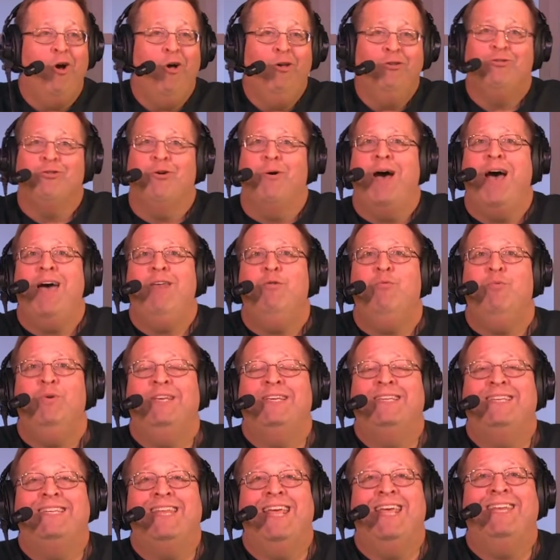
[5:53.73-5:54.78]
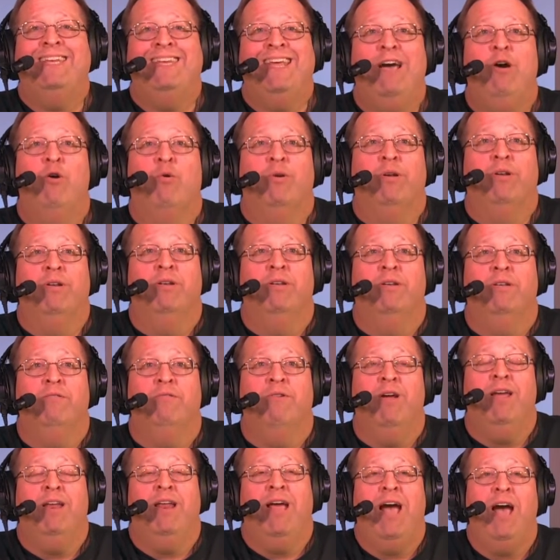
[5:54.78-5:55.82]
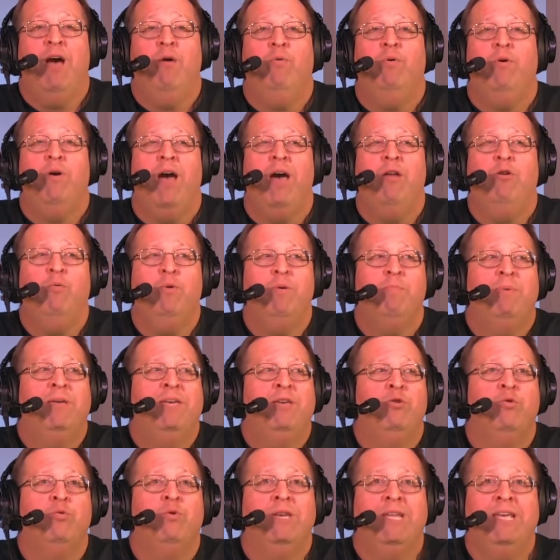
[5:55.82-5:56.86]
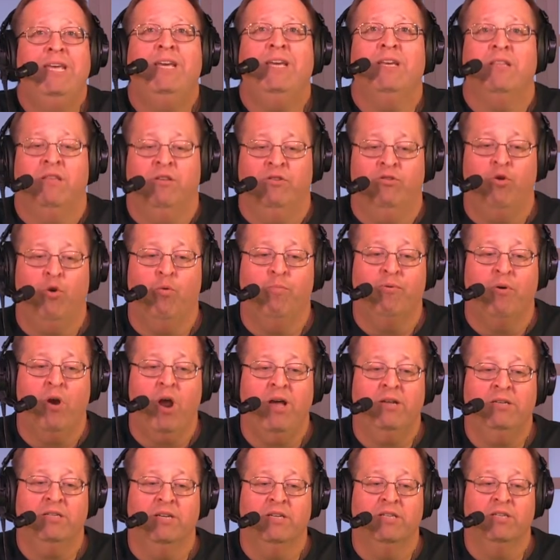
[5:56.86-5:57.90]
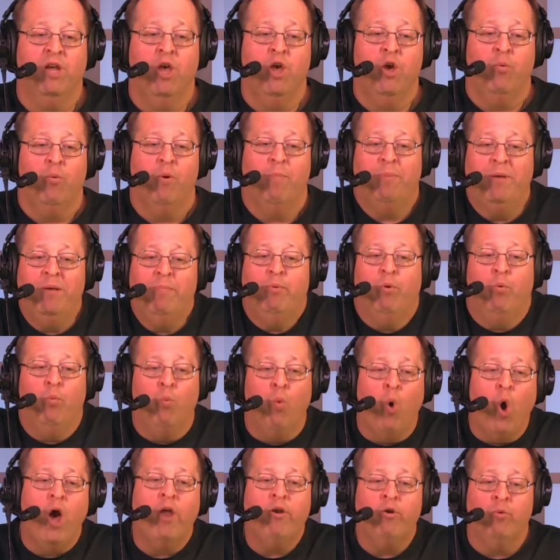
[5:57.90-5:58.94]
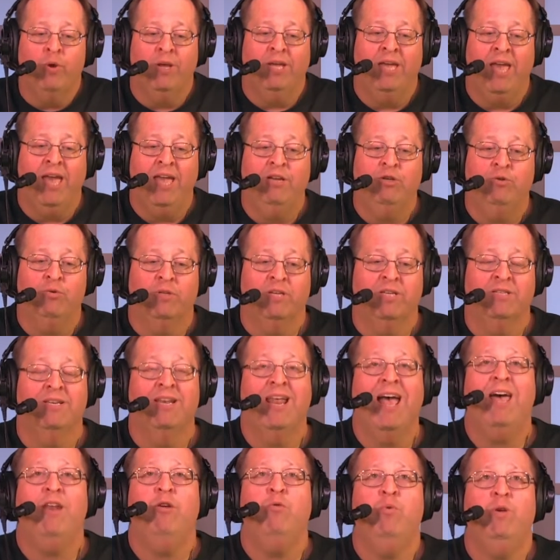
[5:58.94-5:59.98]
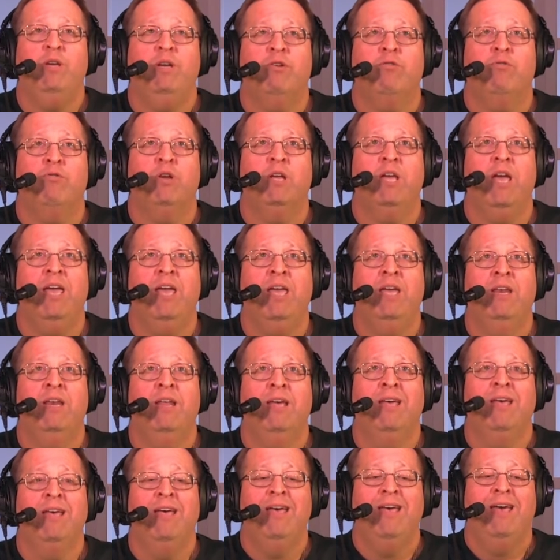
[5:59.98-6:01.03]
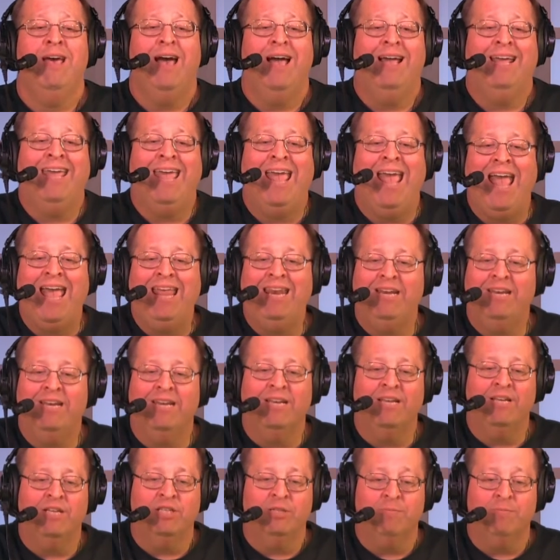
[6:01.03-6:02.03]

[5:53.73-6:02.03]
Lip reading: also, how do we stand out? Right? How do we be unique in this whole process where people want to engage with us? And how do we create a candidate